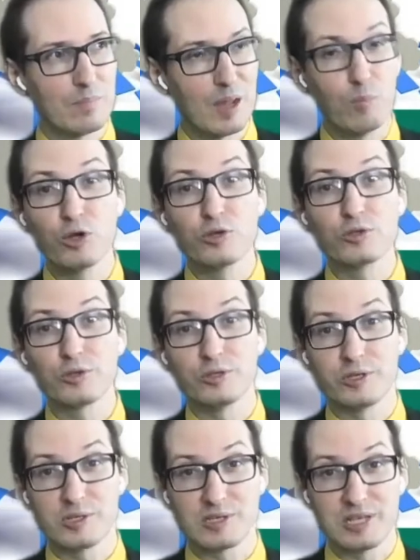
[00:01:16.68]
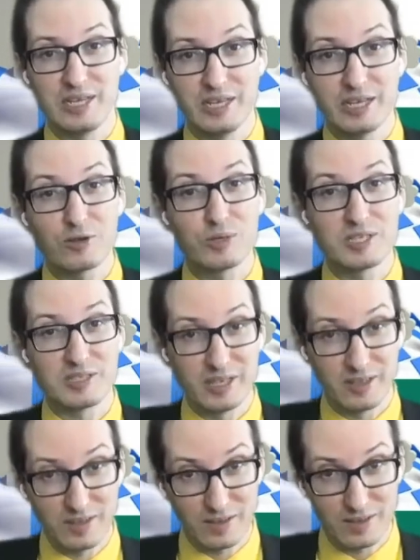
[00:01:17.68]
monotonously
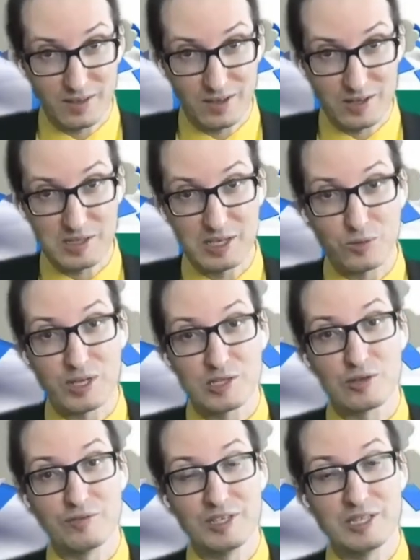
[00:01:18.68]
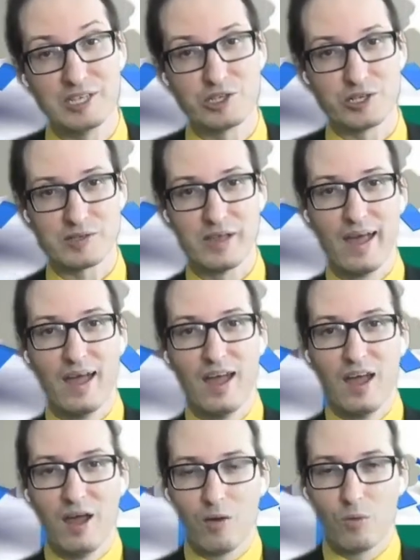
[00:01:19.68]
increasing sequence of integers.
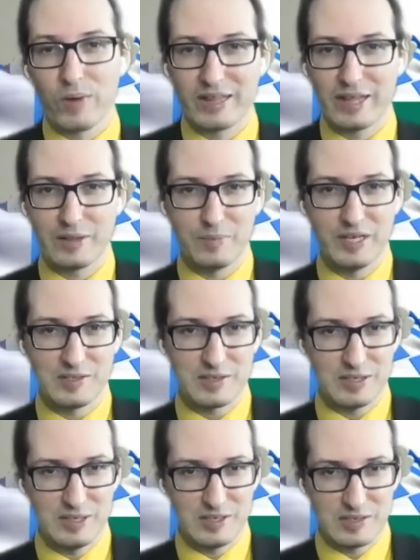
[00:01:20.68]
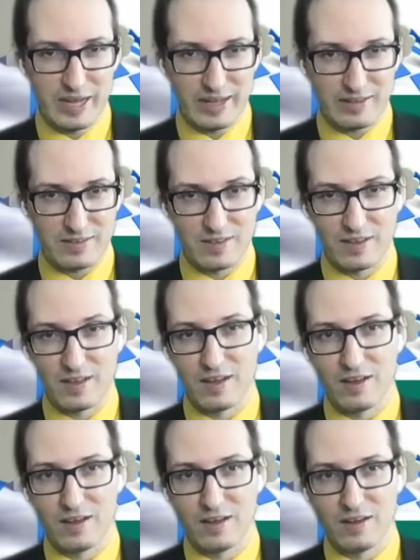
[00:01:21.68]
What that means is that
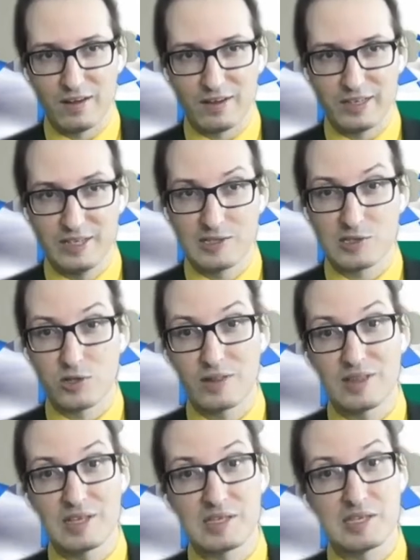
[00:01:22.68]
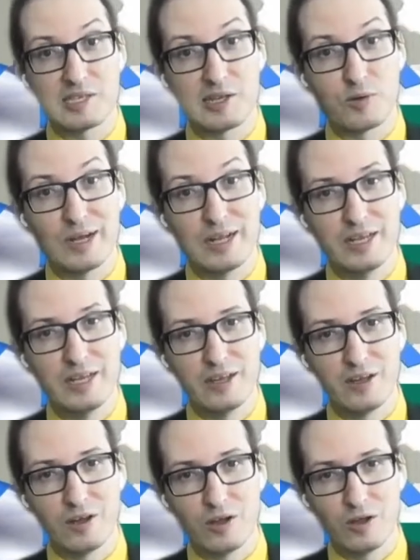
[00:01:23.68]
it's not
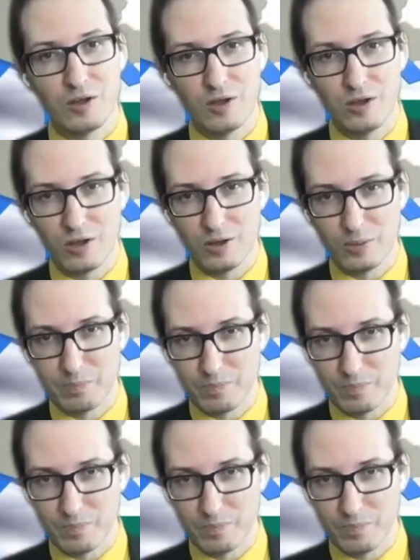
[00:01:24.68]
necessarily a